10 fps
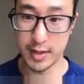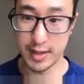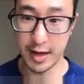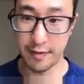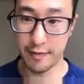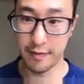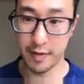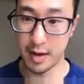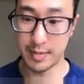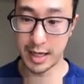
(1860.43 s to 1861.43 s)
safe
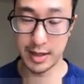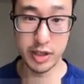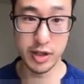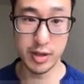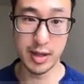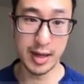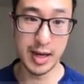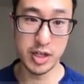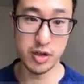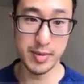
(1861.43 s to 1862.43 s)
technicians, in
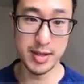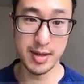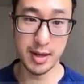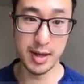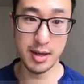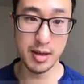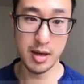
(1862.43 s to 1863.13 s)
case you missed it here.